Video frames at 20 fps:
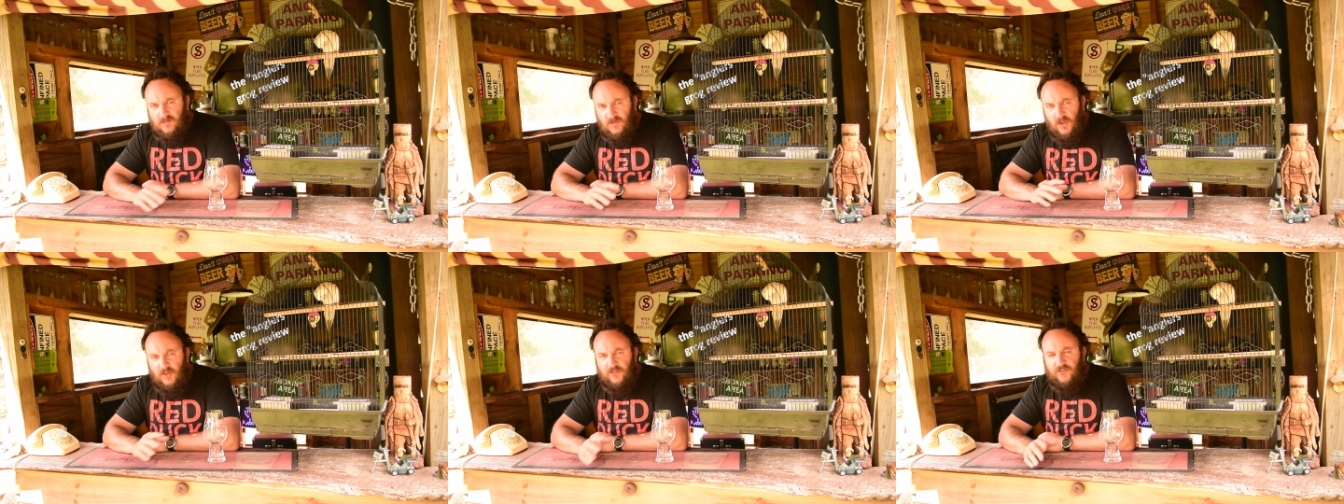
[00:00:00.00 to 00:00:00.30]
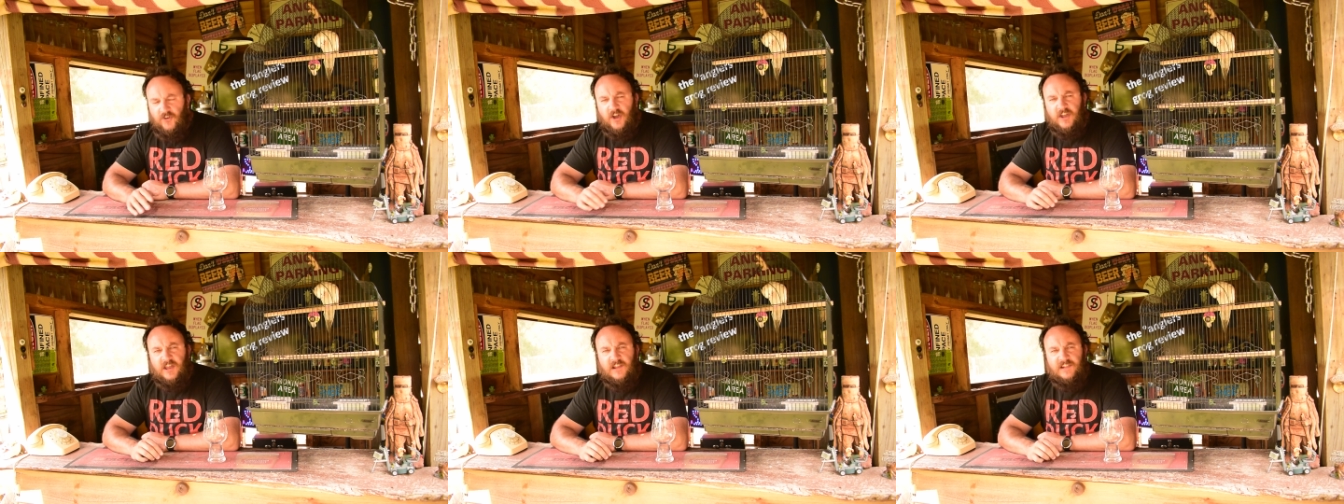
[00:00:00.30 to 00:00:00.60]
it's
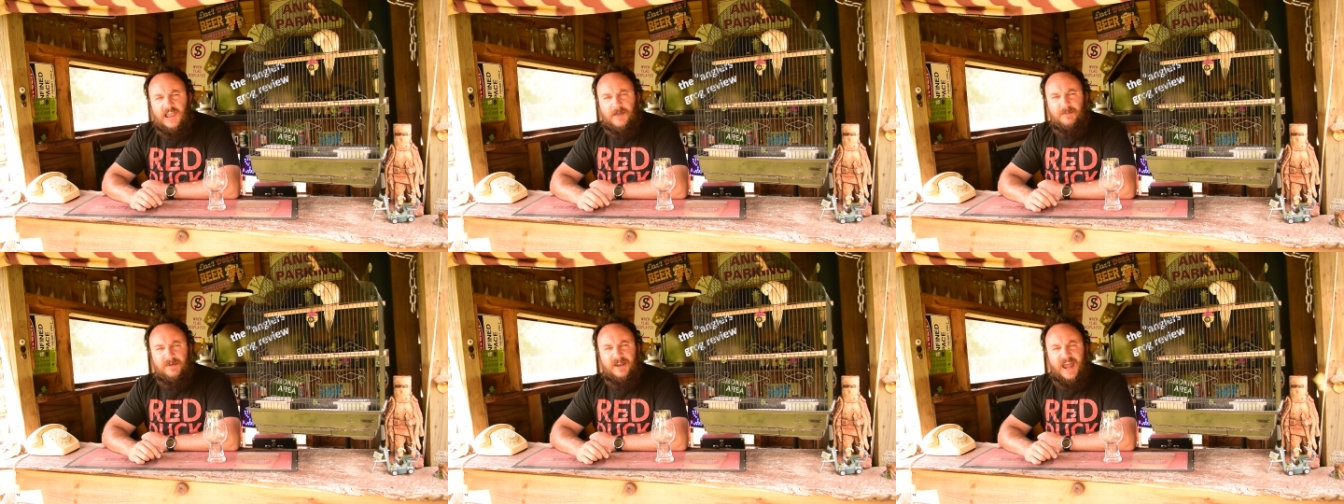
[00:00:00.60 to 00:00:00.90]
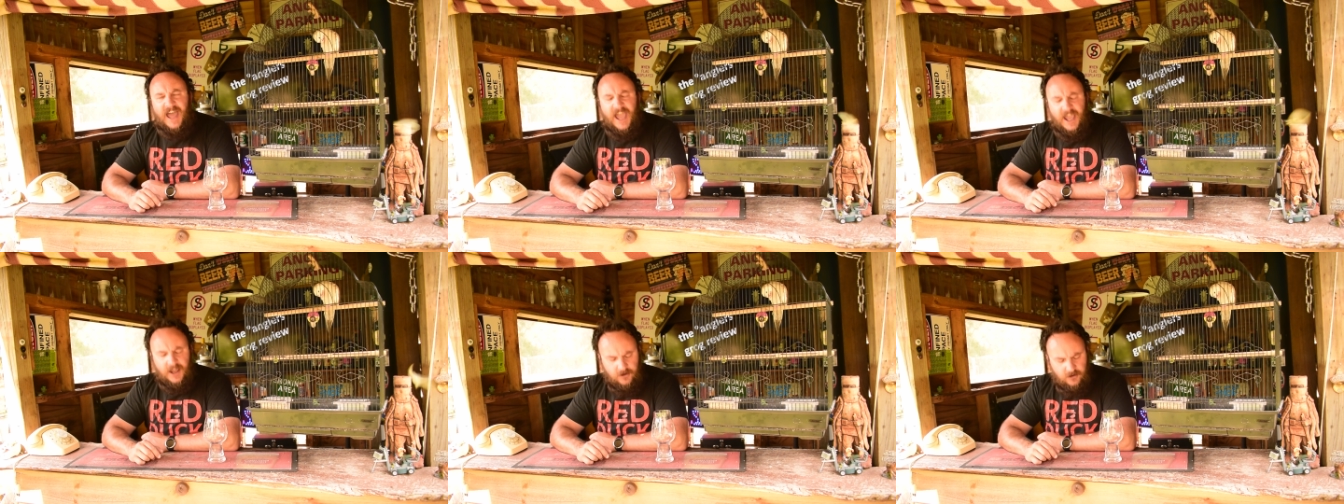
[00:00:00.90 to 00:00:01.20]
like a
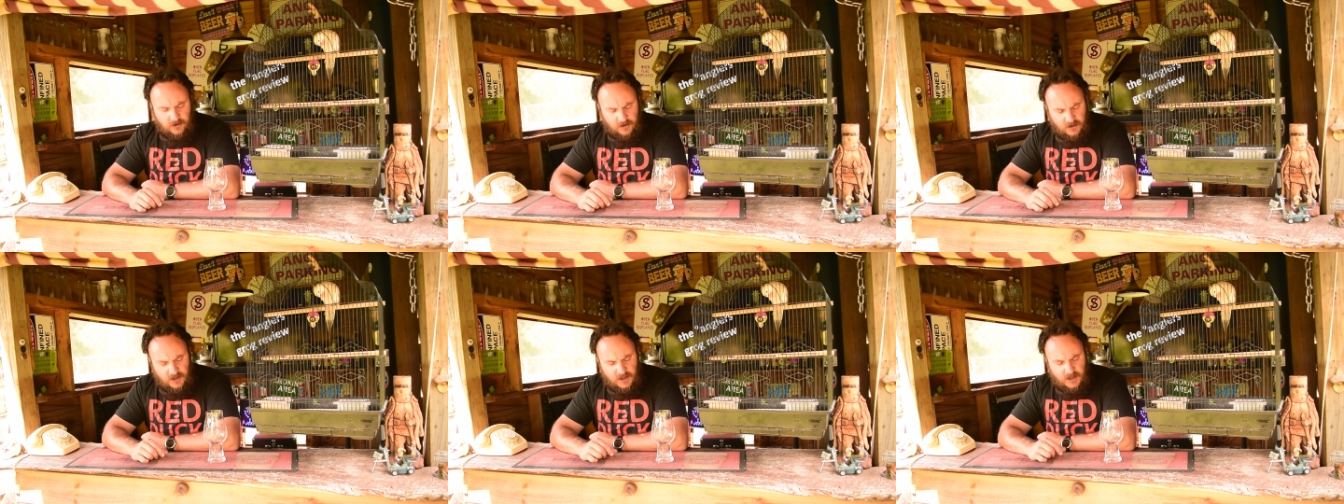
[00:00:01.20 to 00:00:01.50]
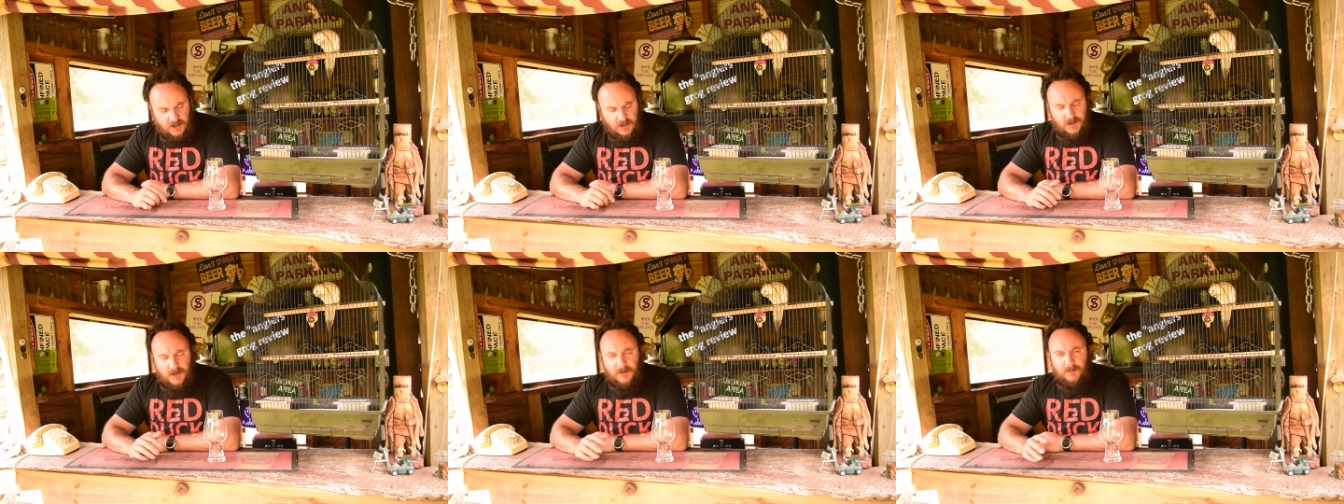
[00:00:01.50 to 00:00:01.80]
lemonade,
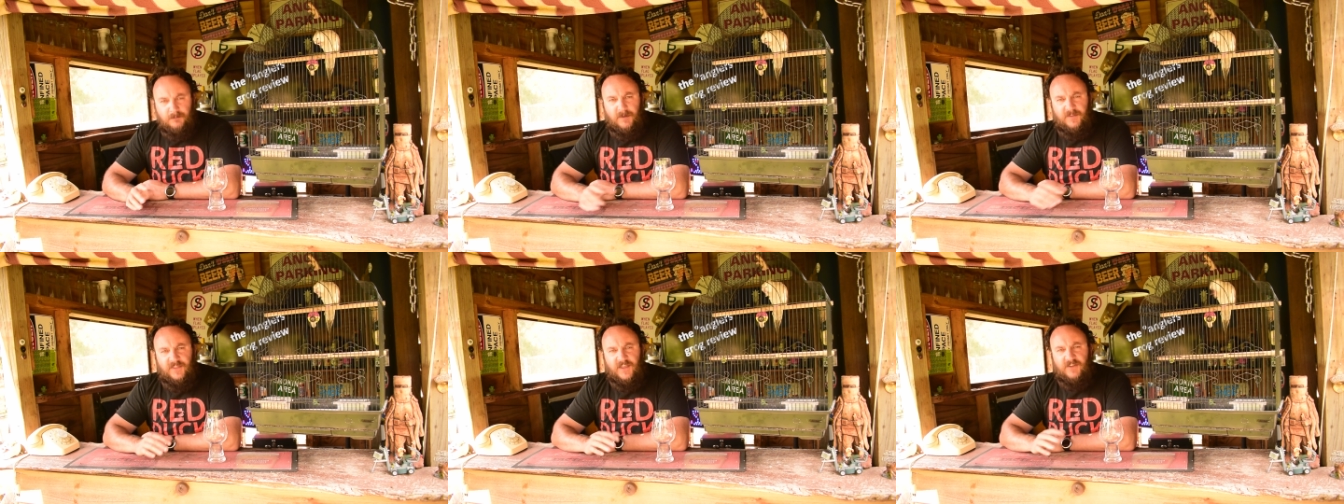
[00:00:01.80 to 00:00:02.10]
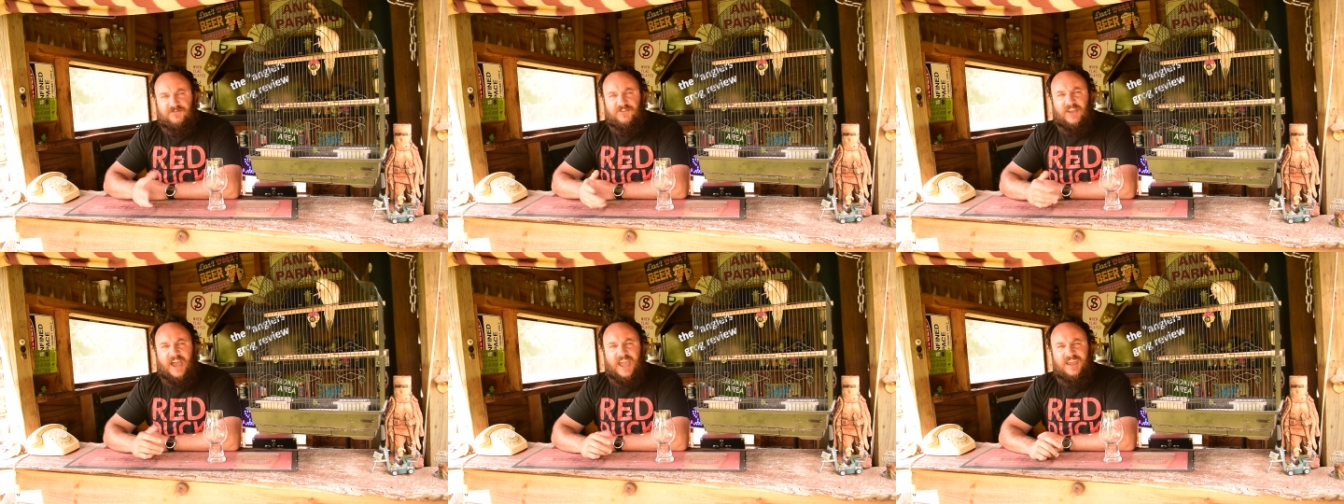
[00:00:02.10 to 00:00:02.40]
but
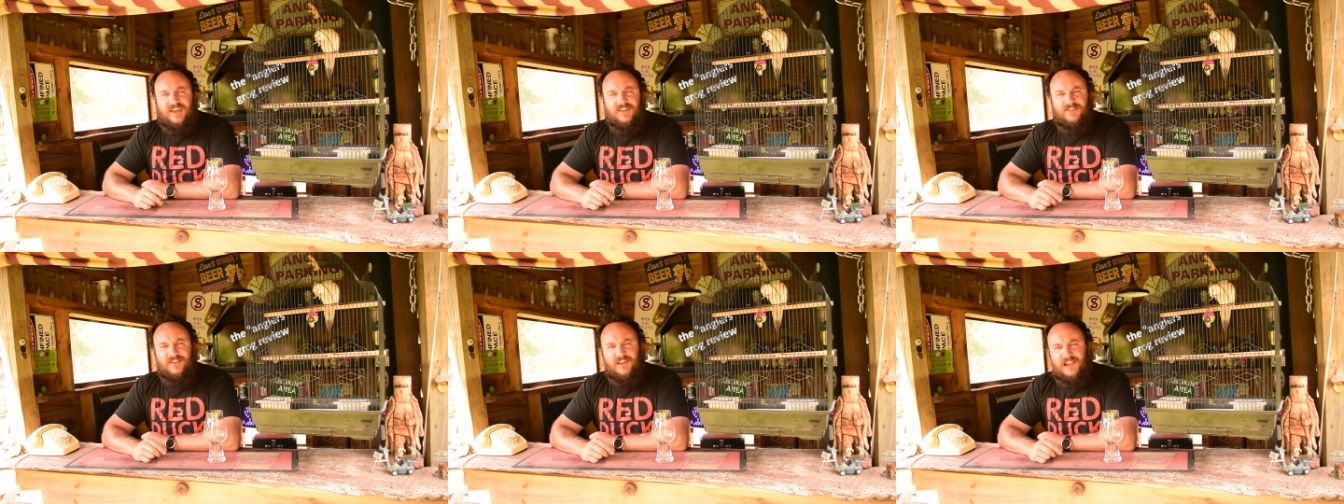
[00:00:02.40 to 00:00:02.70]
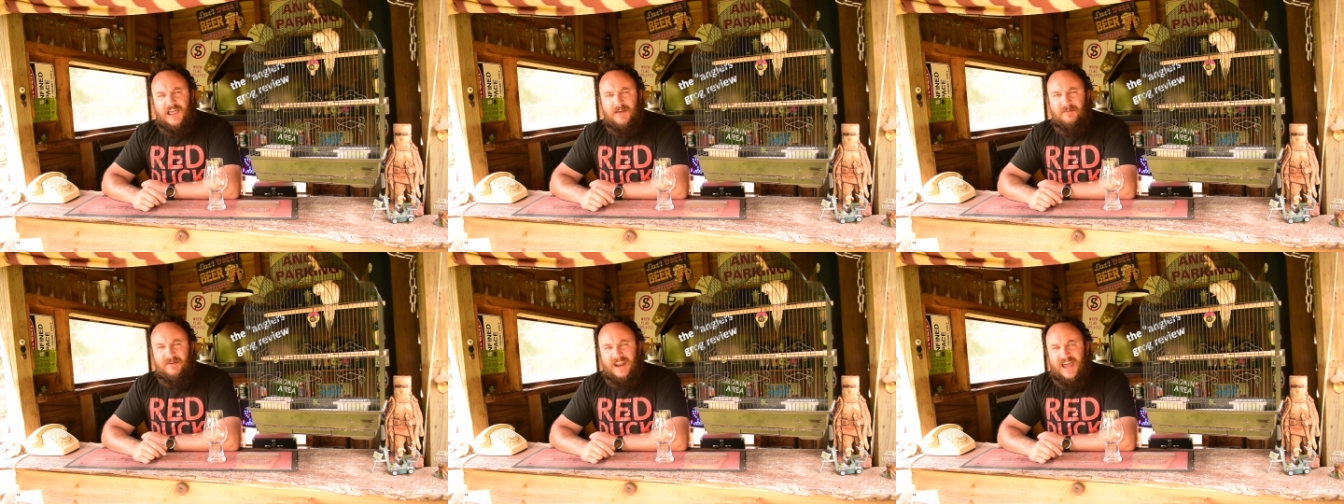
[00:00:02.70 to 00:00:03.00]
they've taken the
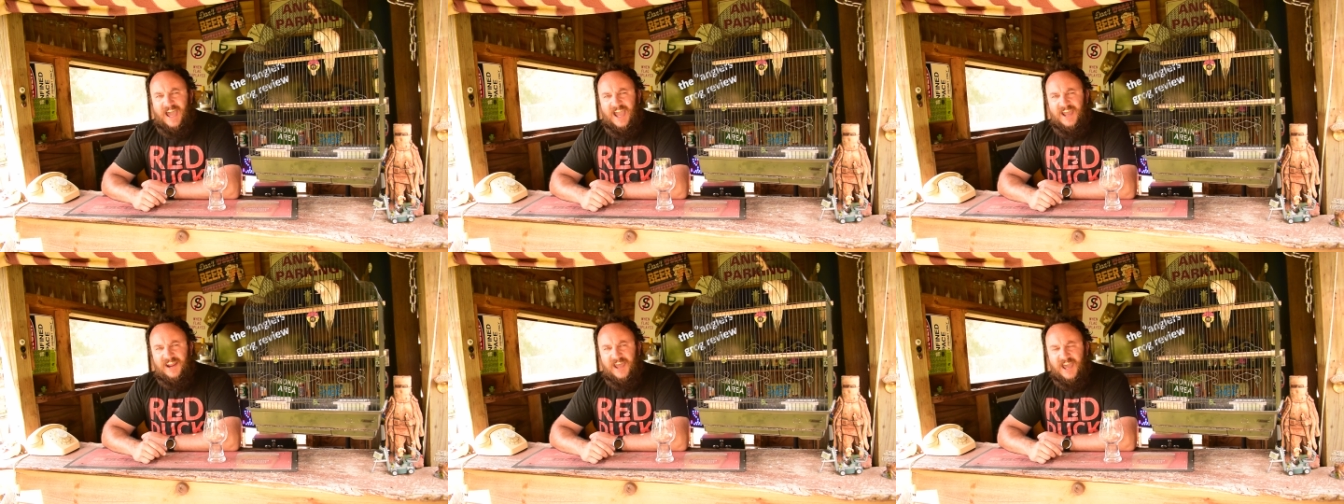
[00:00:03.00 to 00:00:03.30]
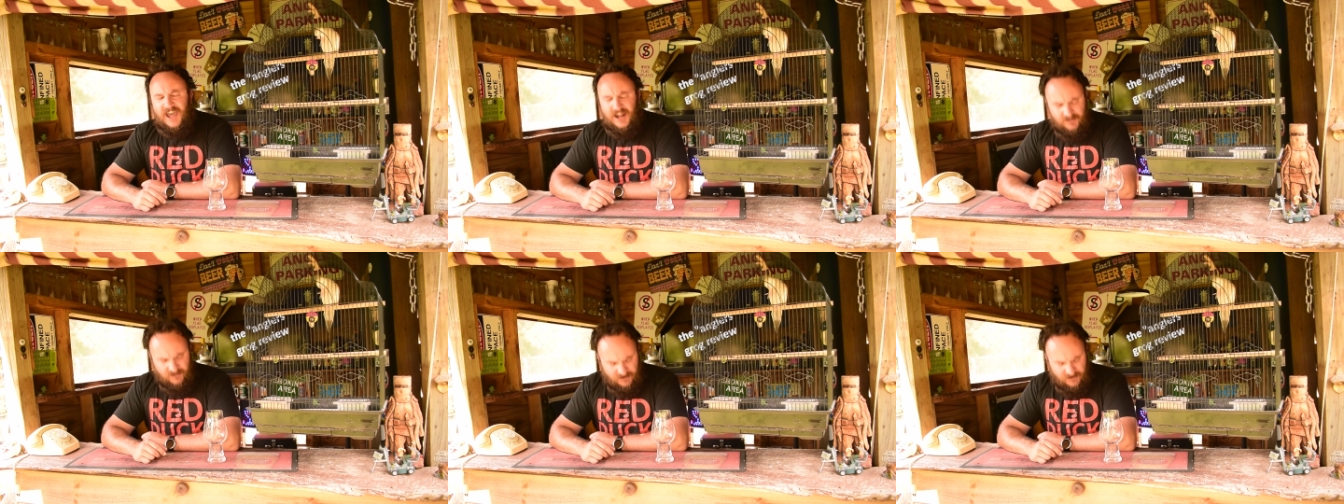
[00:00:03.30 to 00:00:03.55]
lemonade out of